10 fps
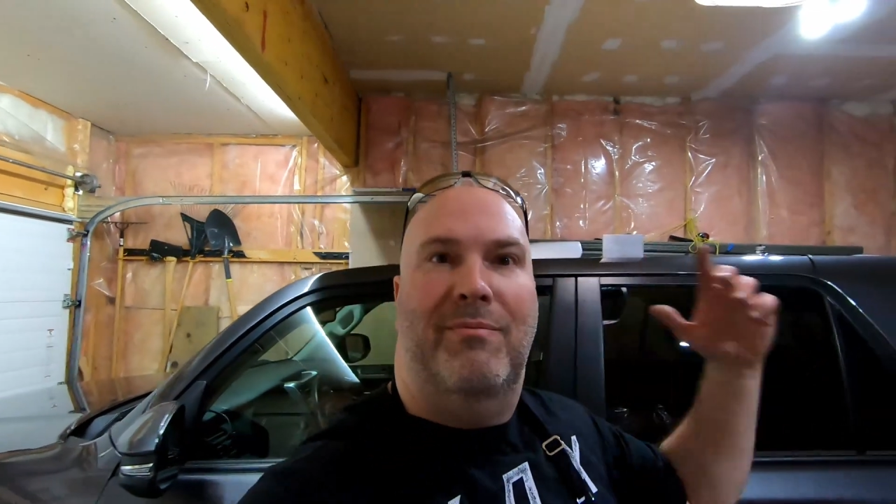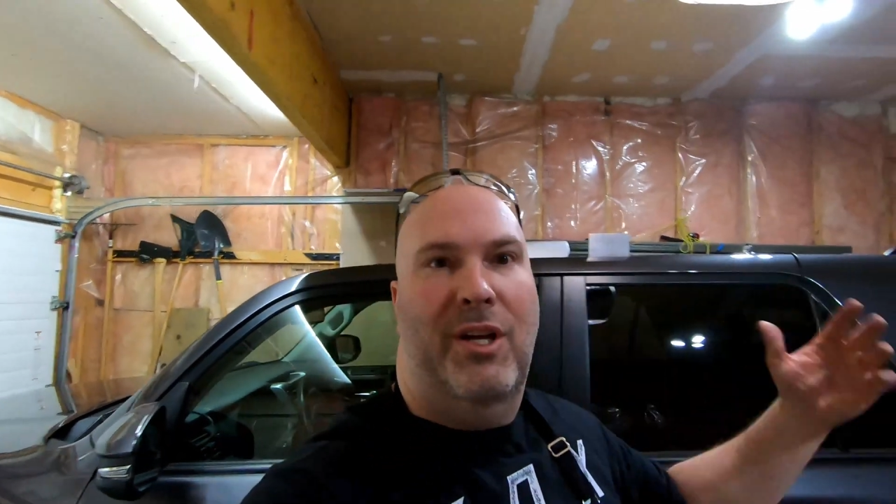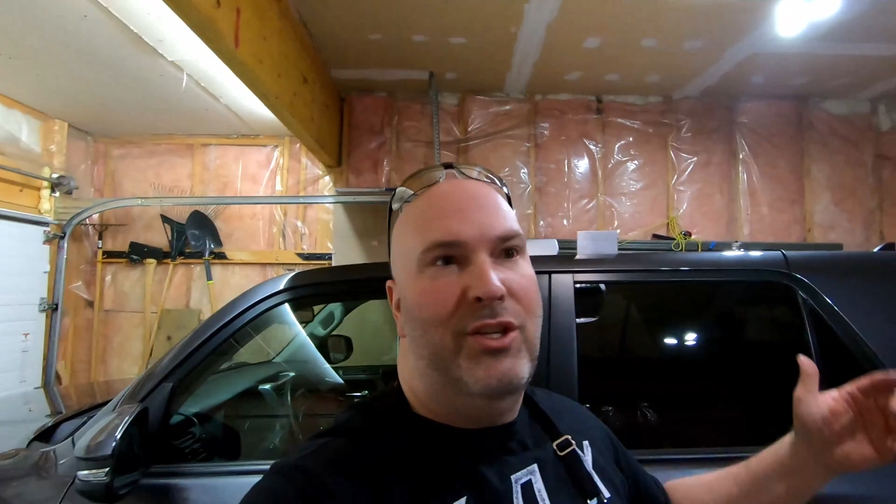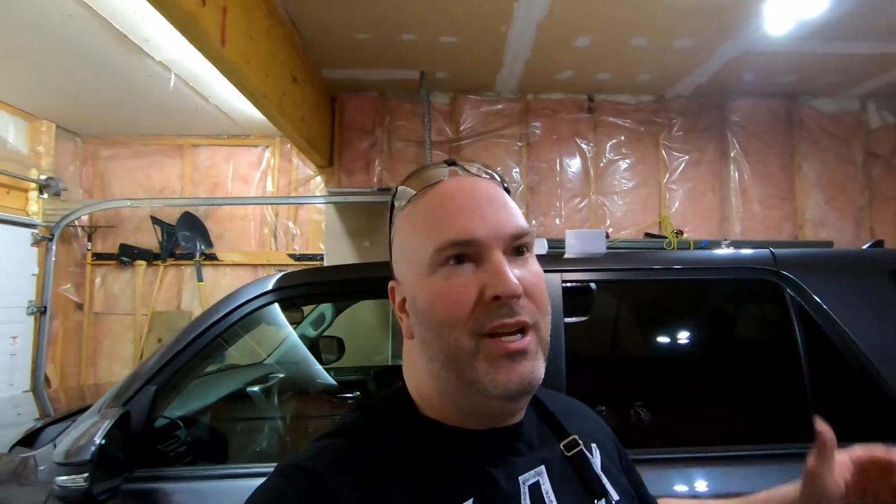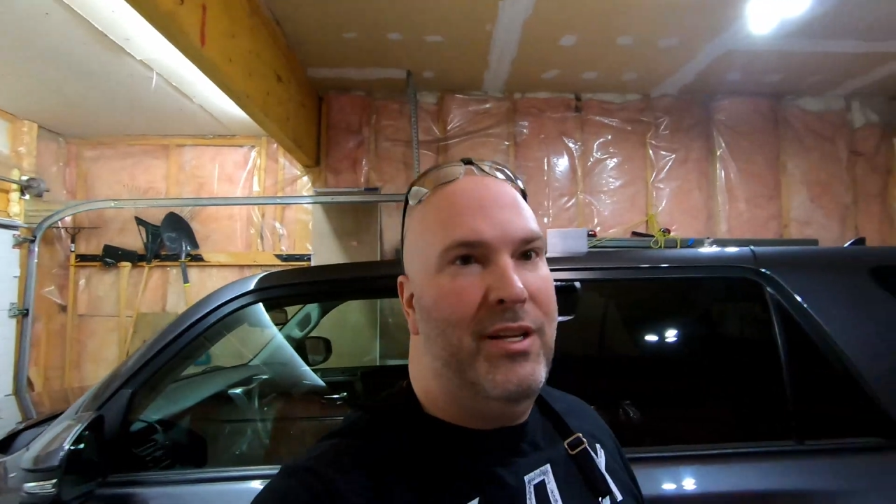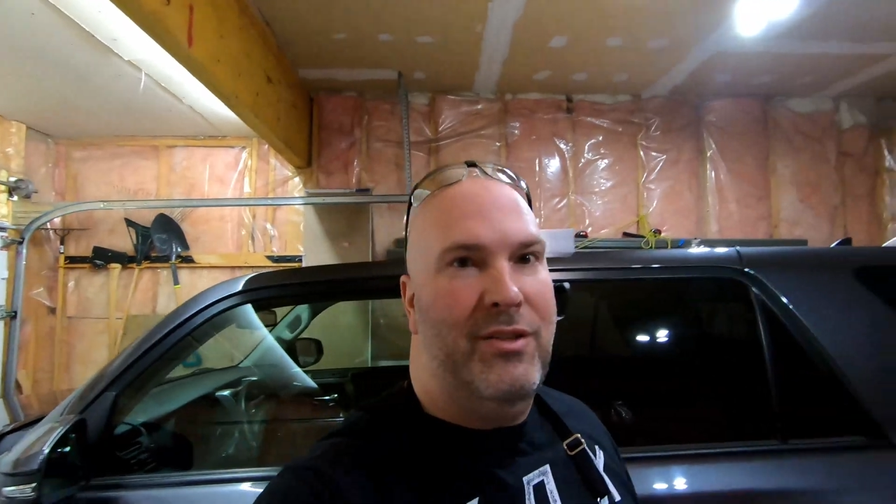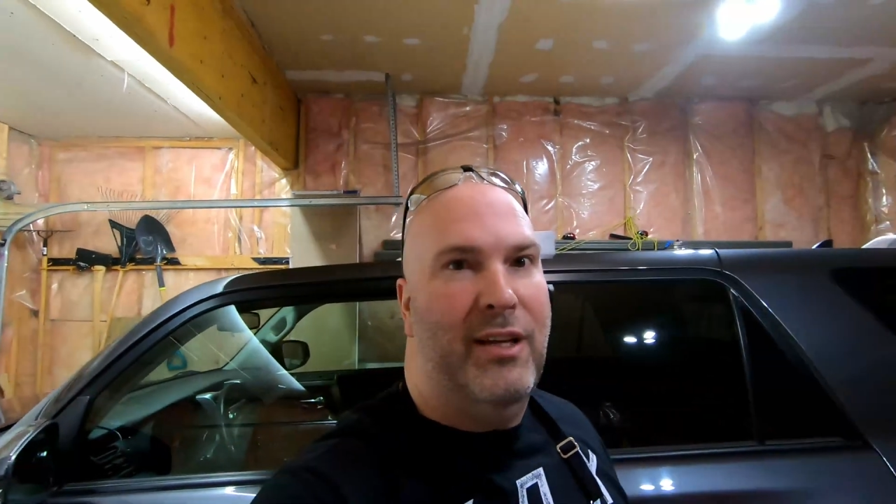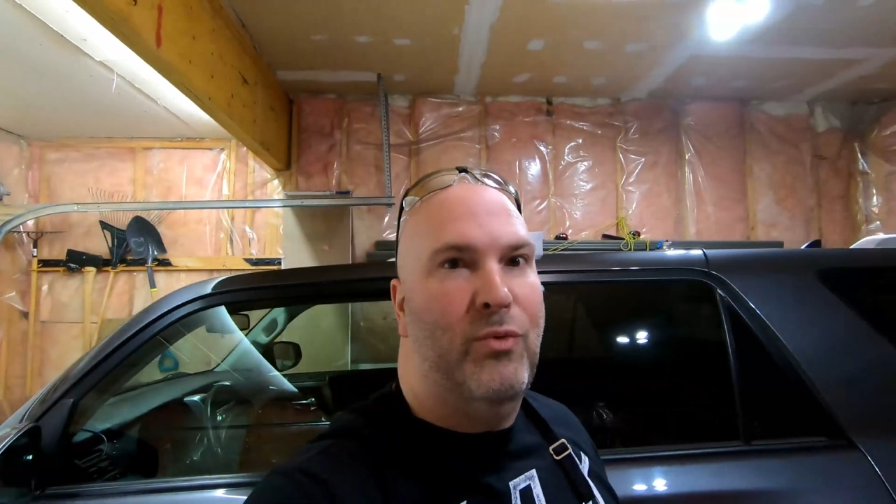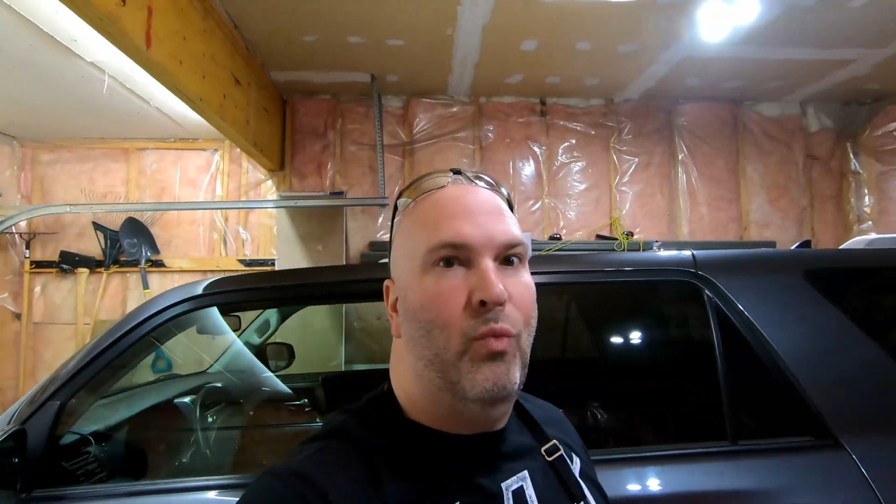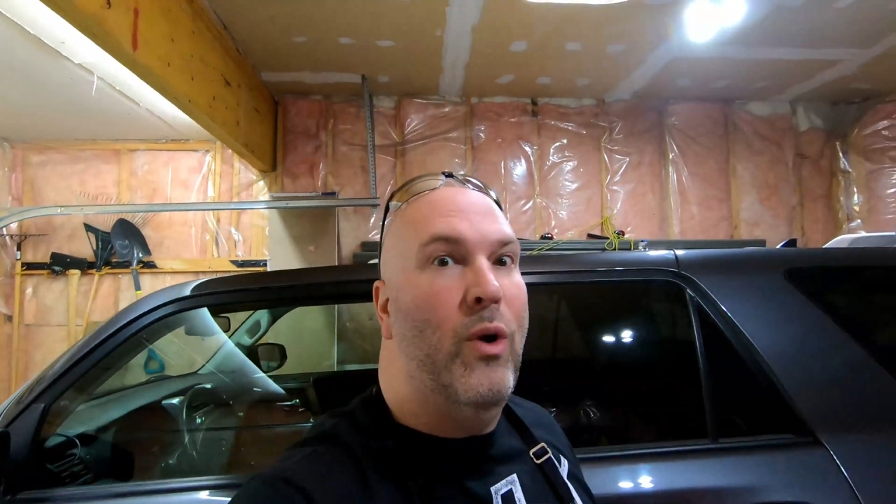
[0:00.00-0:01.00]
I just gotta
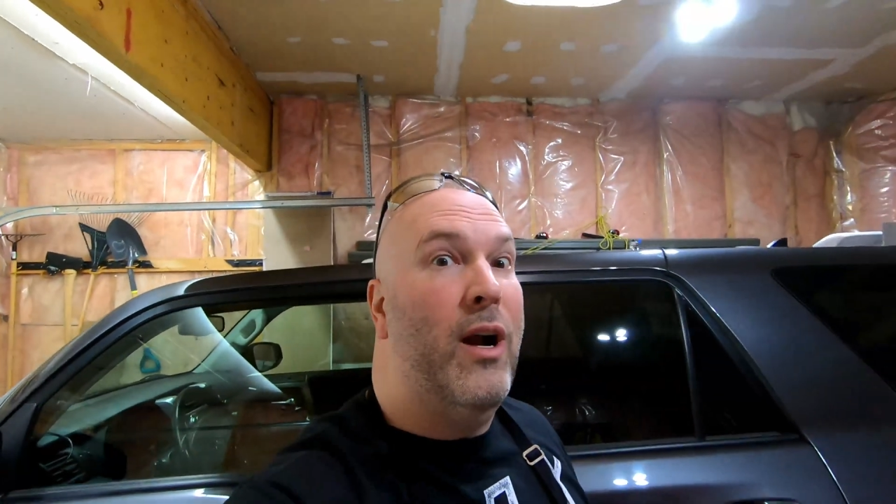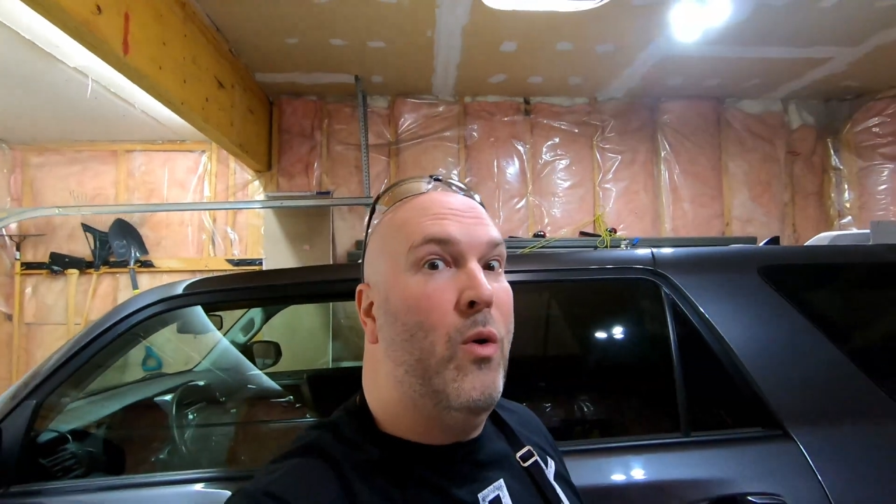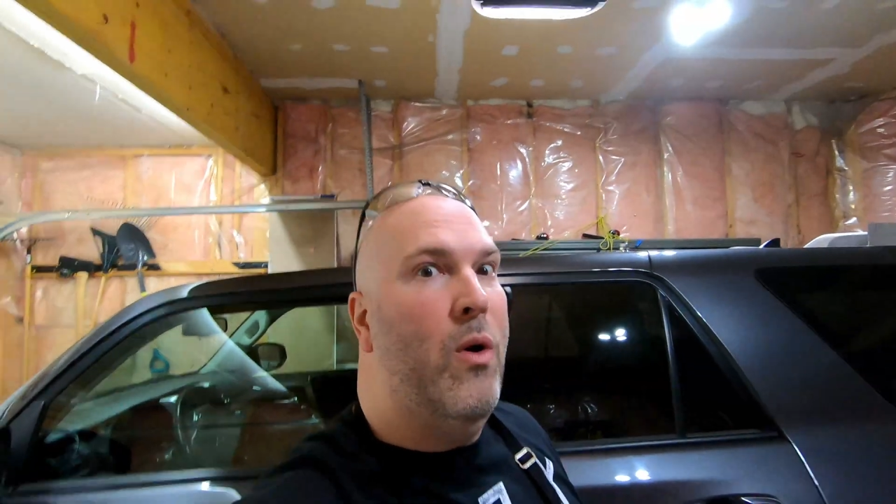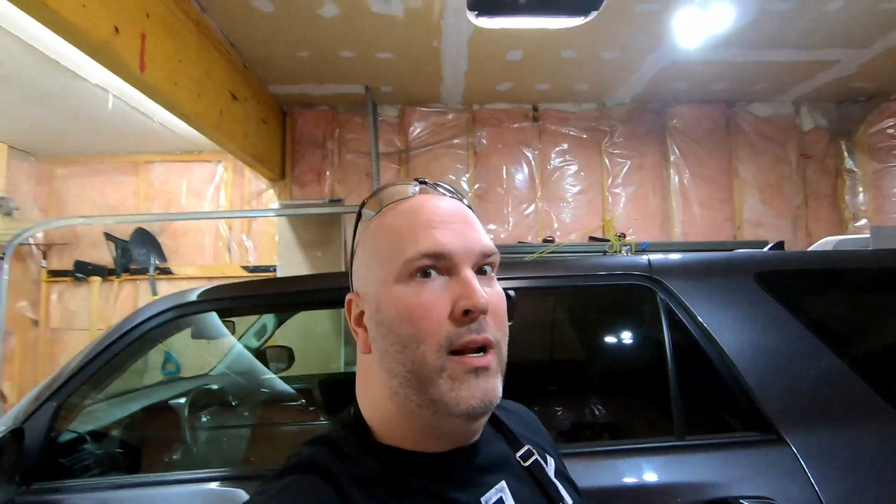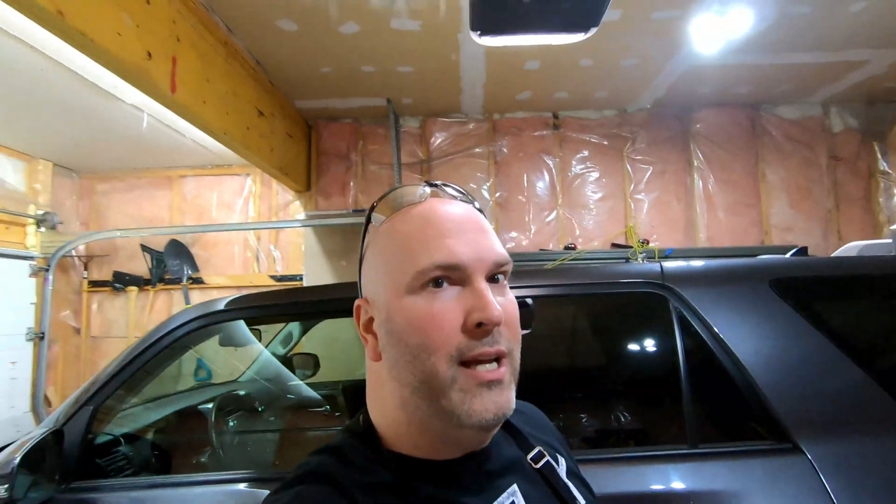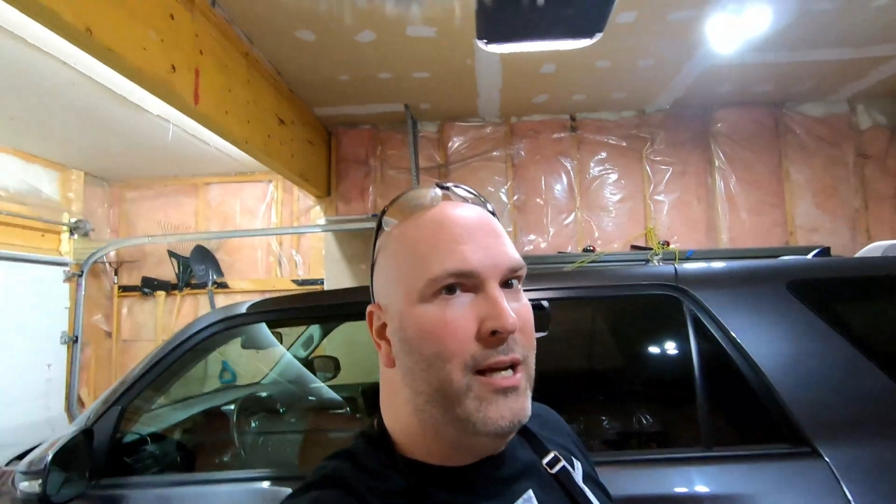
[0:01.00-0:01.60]
select where I want to cut